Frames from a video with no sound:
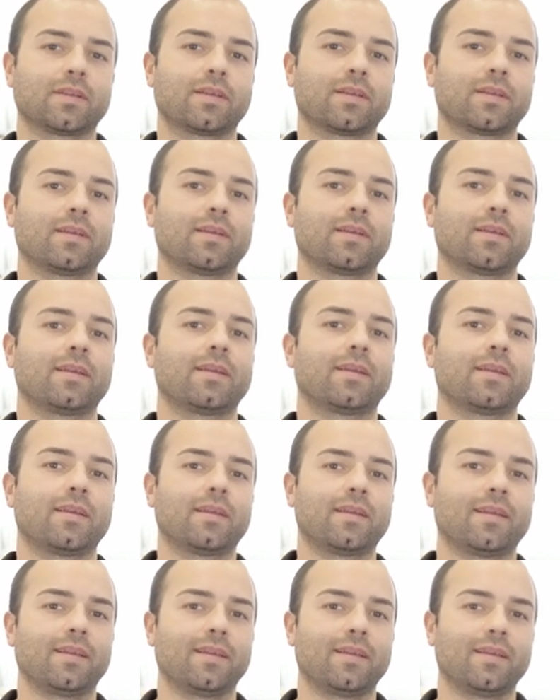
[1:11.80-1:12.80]

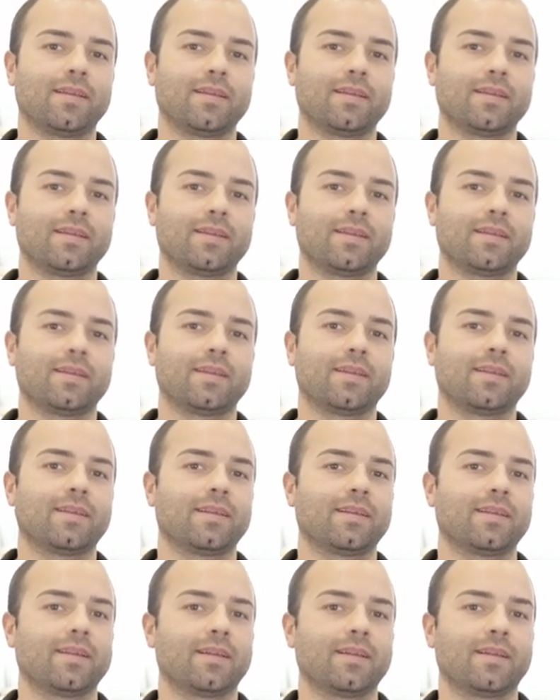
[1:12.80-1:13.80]

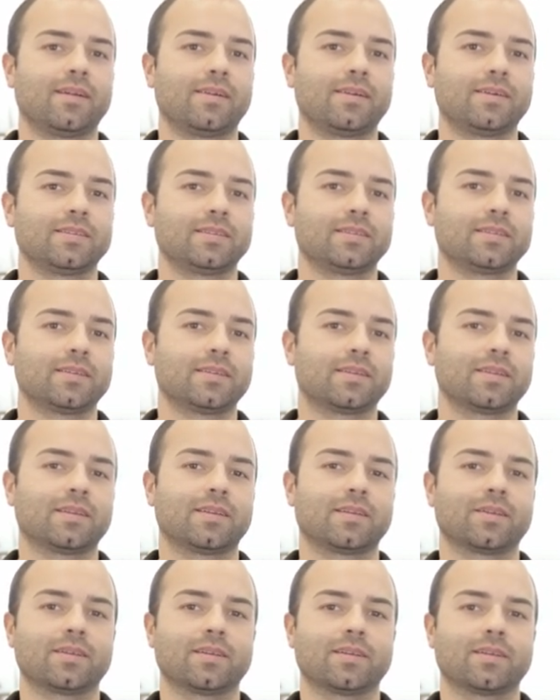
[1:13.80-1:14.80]

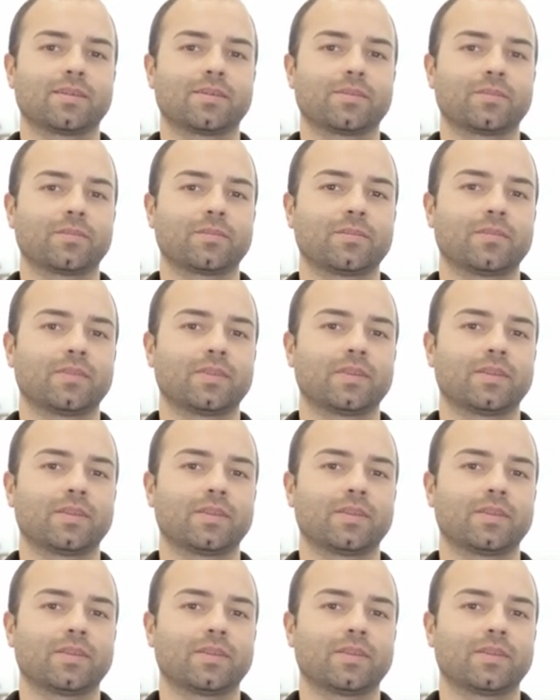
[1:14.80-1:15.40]
(not speaking)